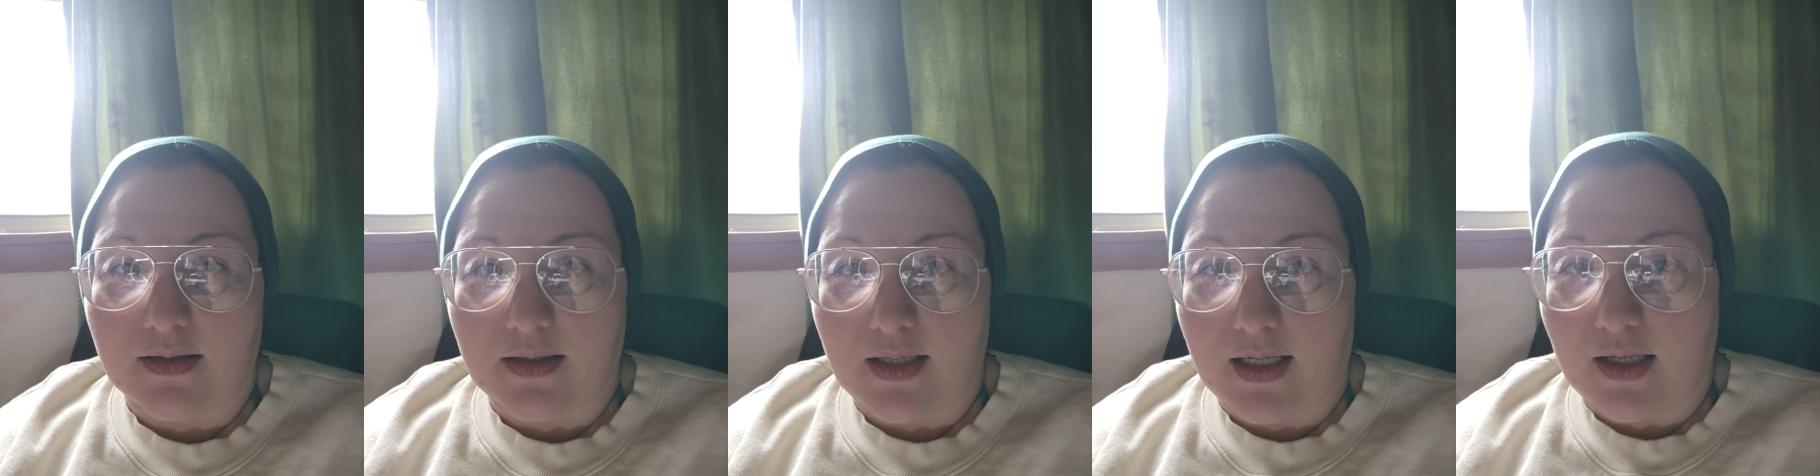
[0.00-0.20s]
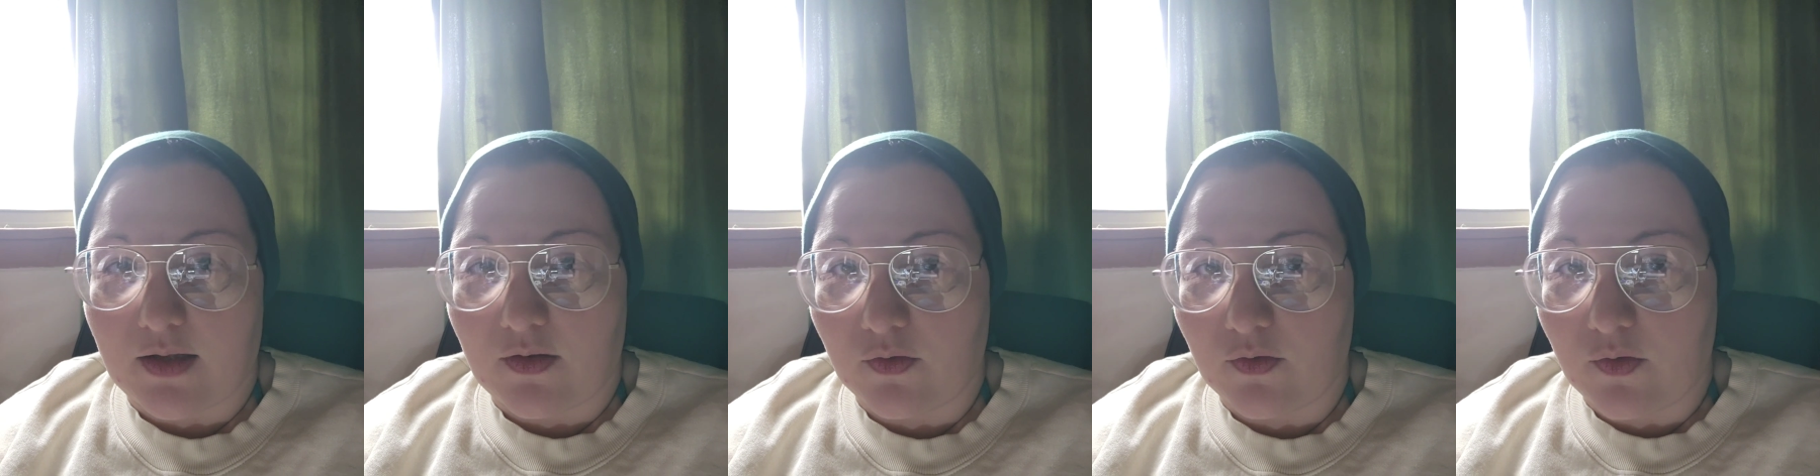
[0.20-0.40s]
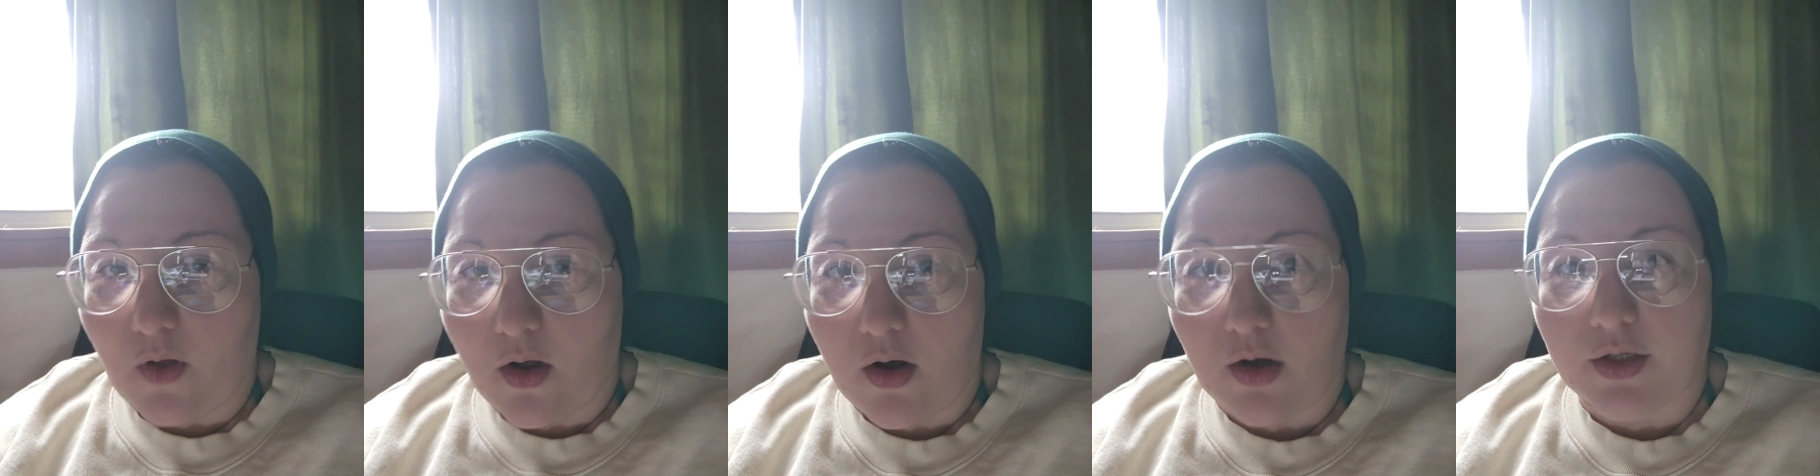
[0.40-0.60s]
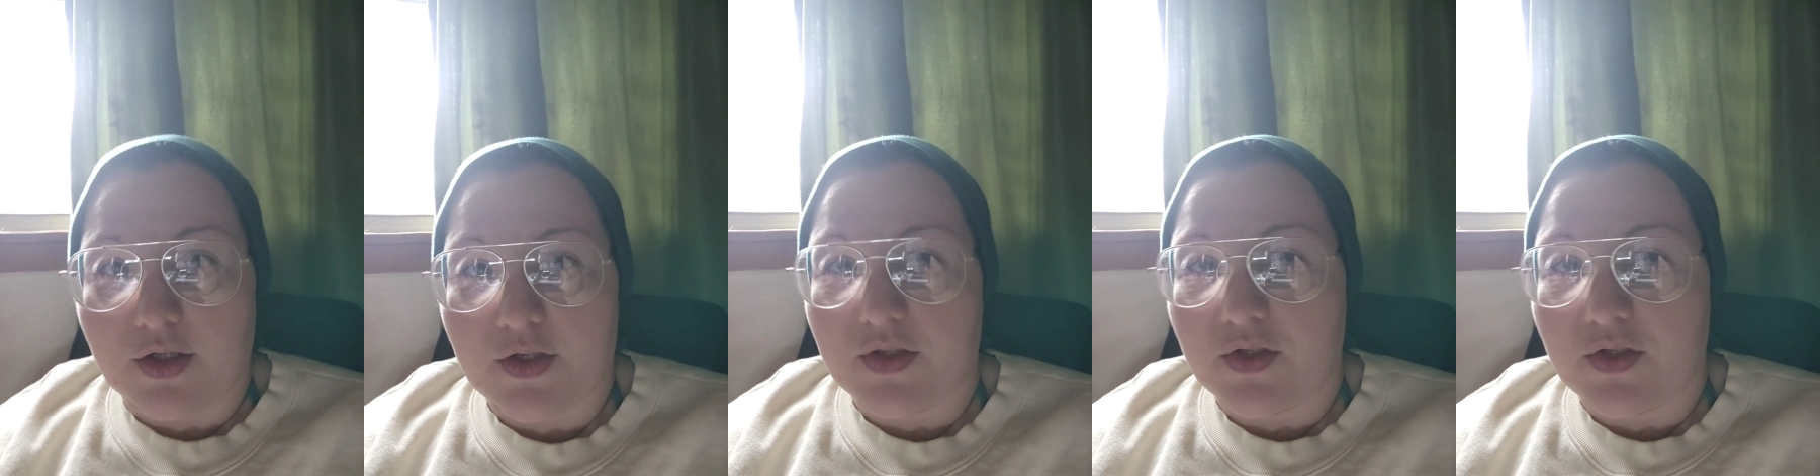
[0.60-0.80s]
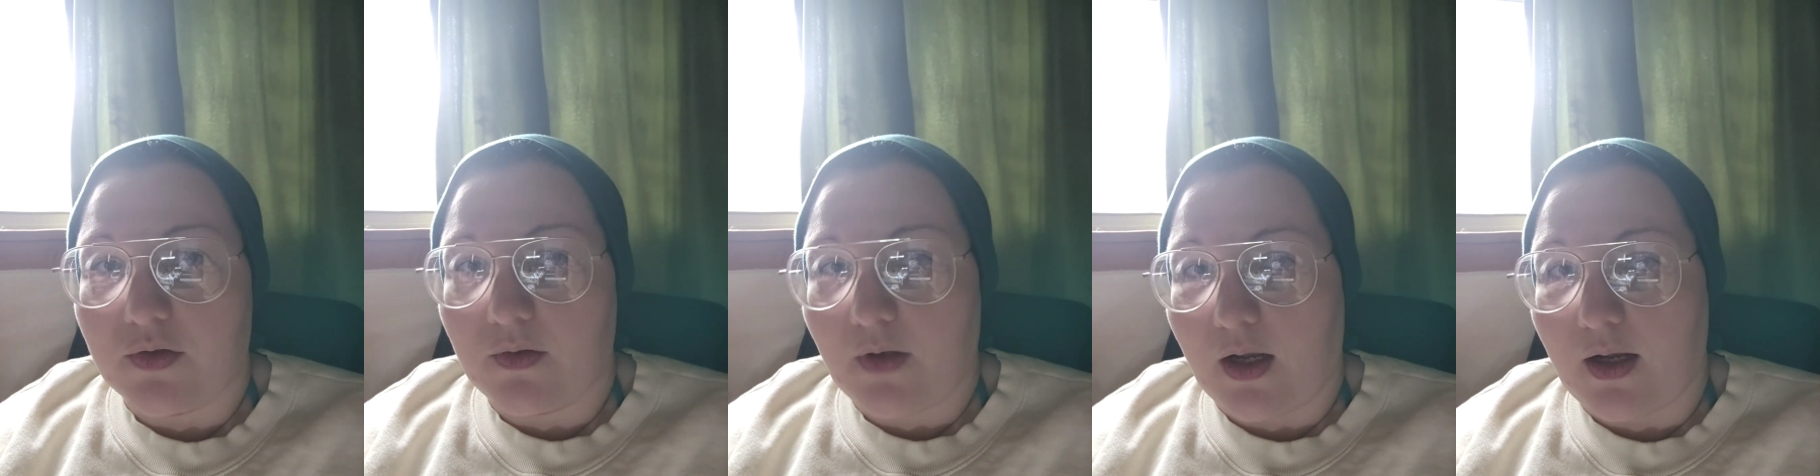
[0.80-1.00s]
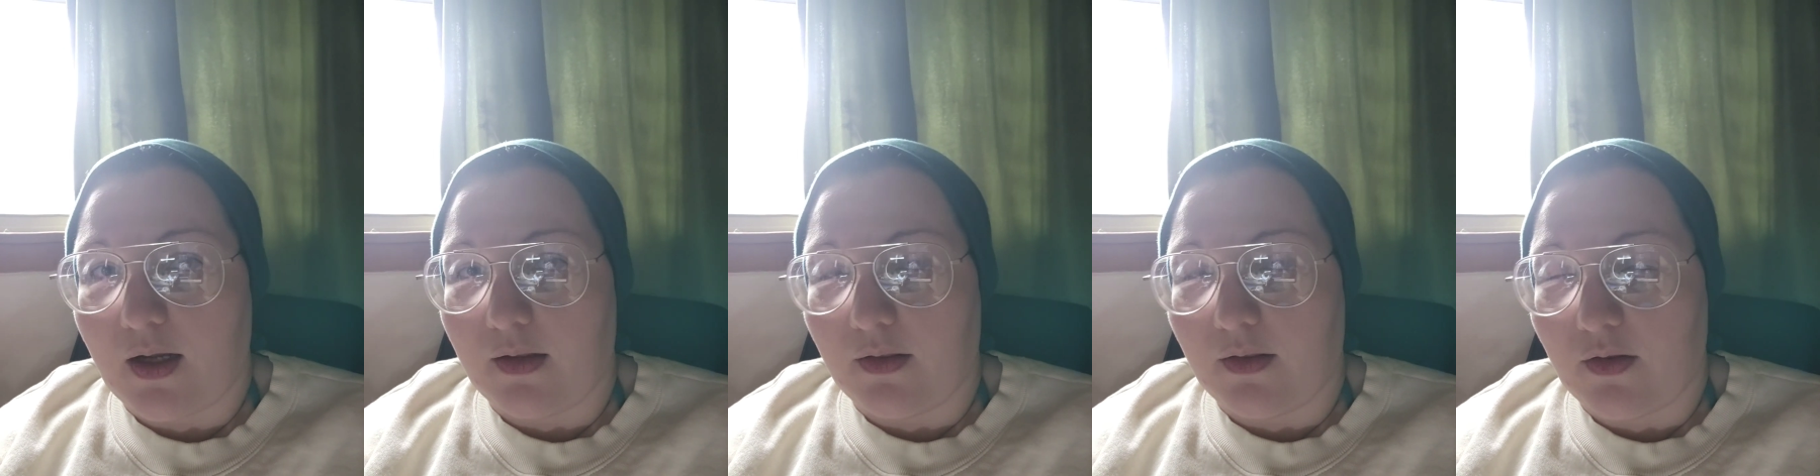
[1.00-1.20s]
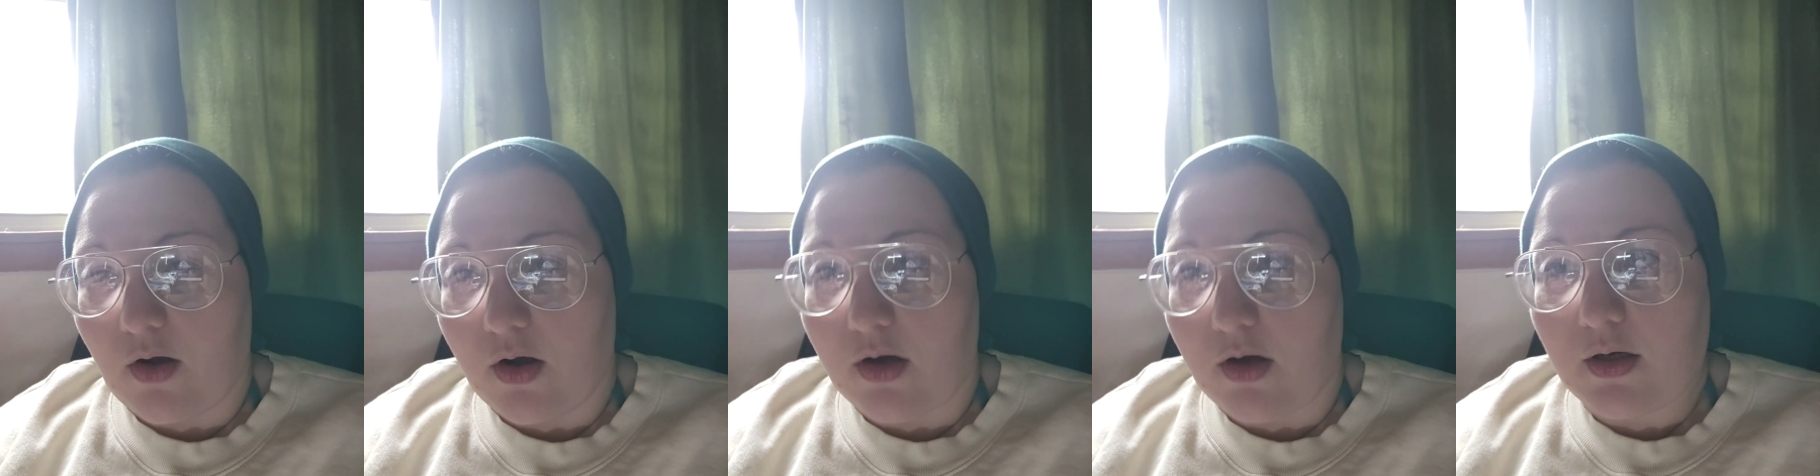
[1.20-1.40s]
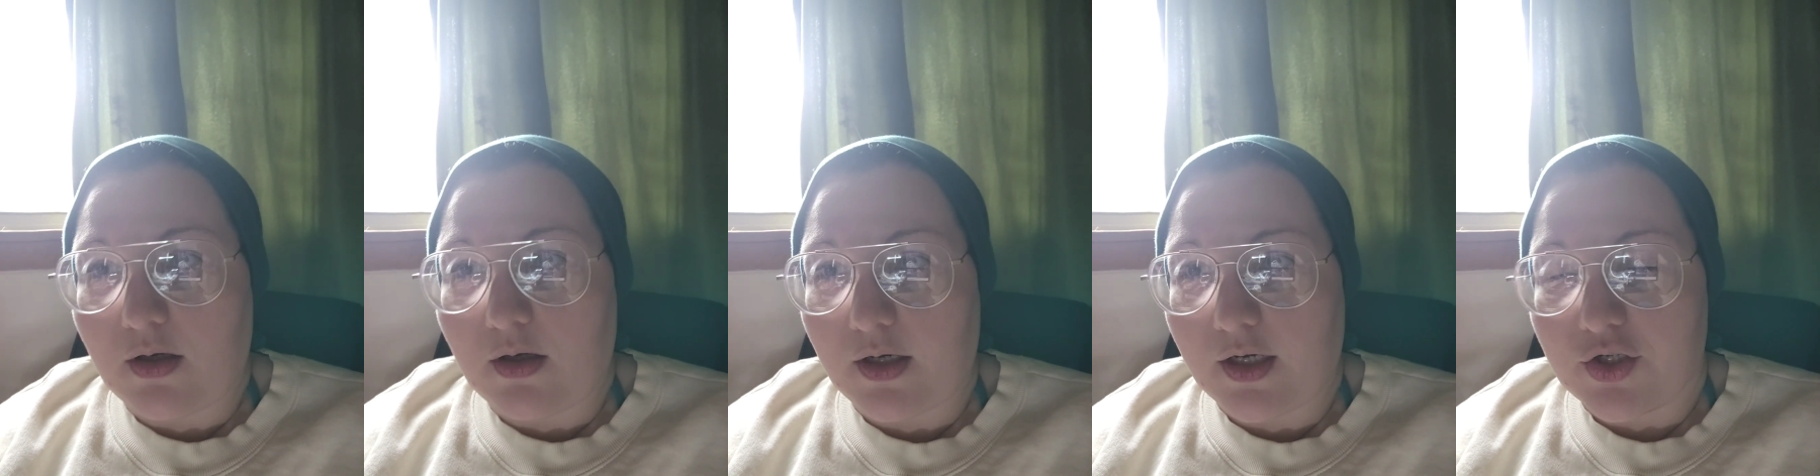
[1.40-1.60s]

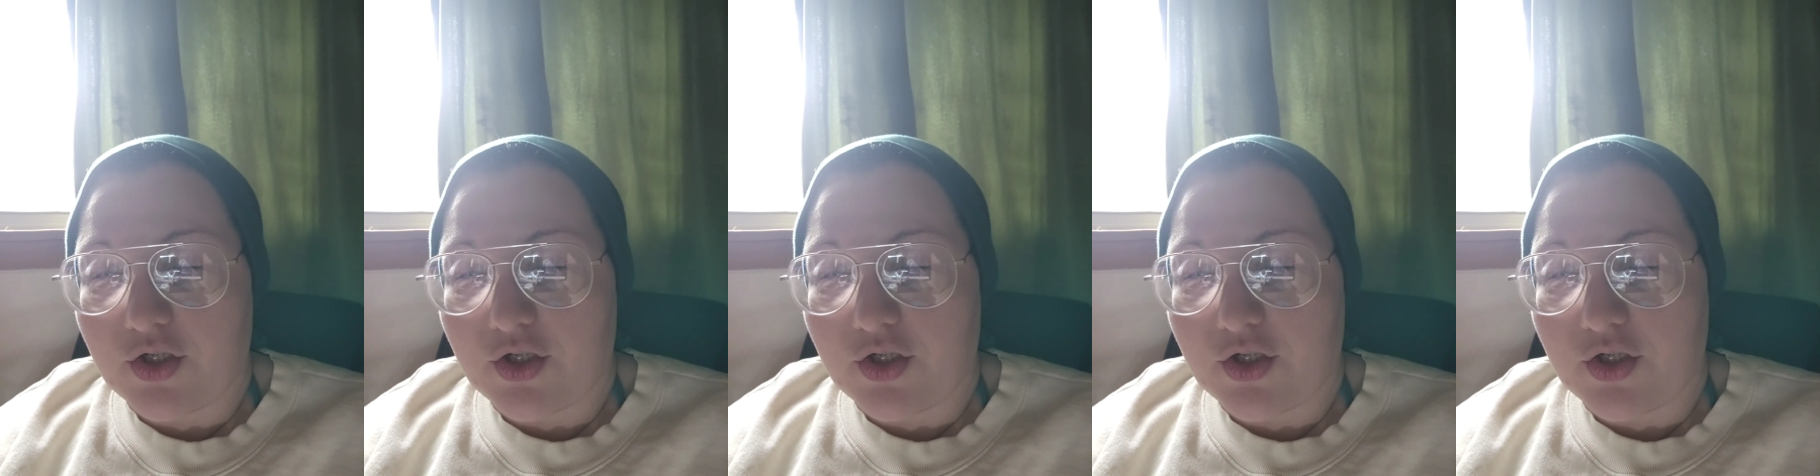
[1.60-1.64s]
long